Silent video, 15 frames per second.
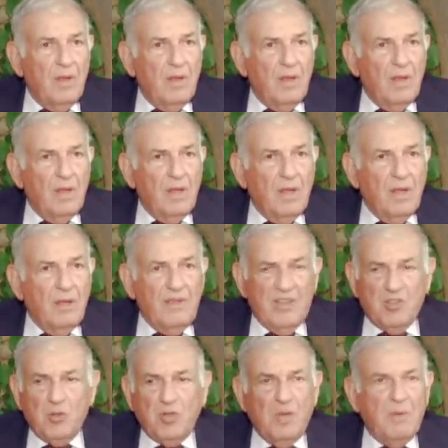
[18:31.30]
They
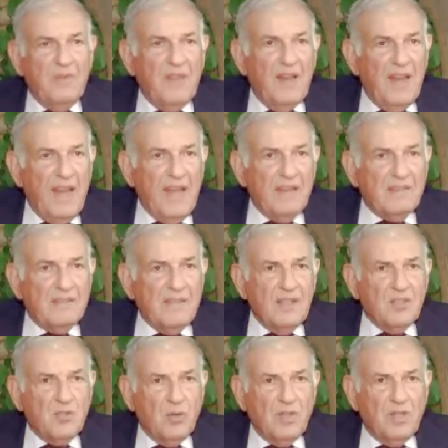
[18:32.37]
shoot them in the legs, they
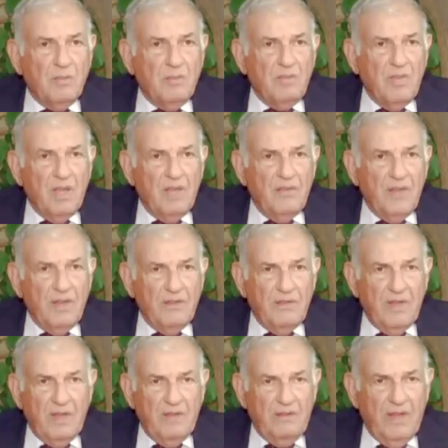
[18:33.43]
shoot them,
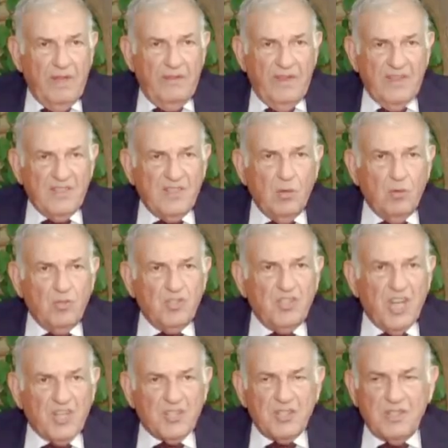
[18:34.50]
there's no
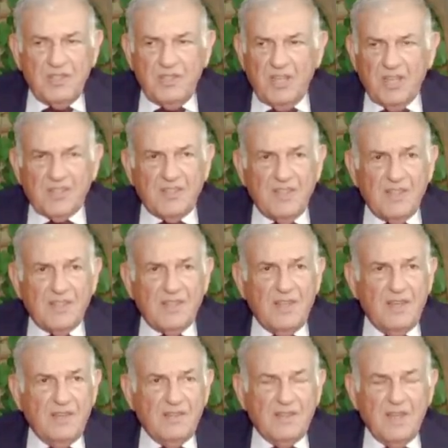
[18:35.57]

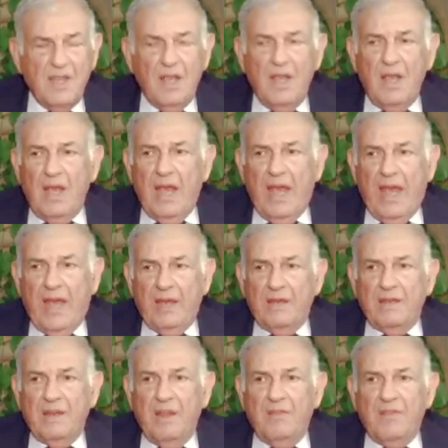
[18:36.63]
justice,
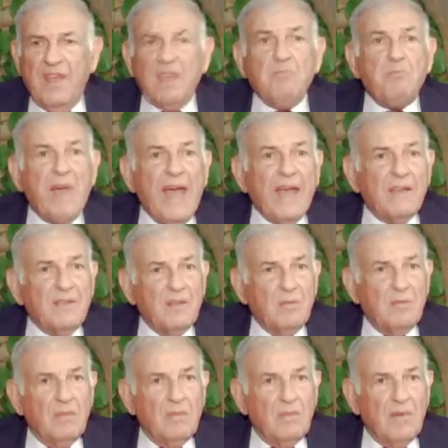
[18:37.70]
and they back
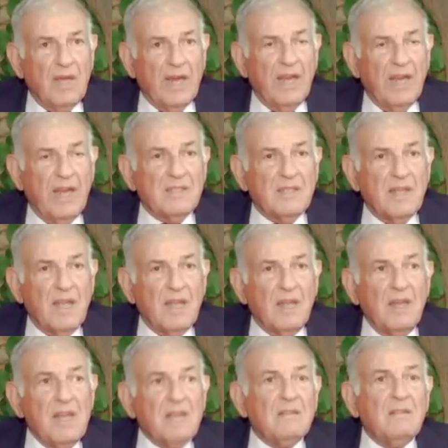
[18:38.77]
them against a
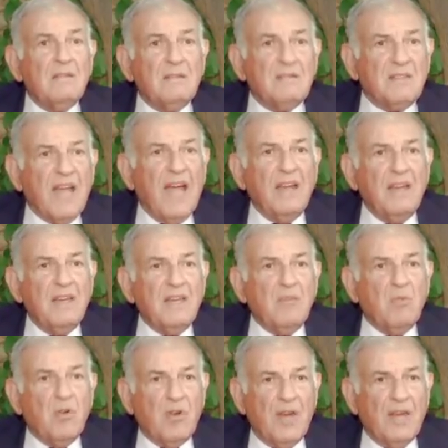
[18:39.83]
little tiny
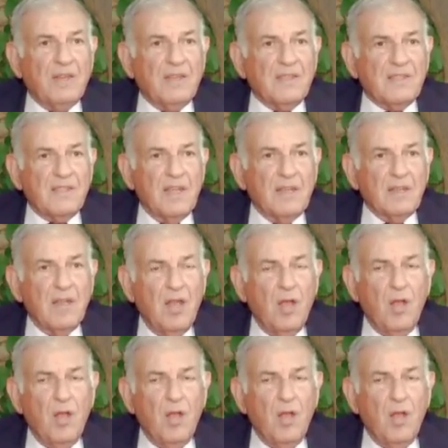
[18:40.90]
democratic state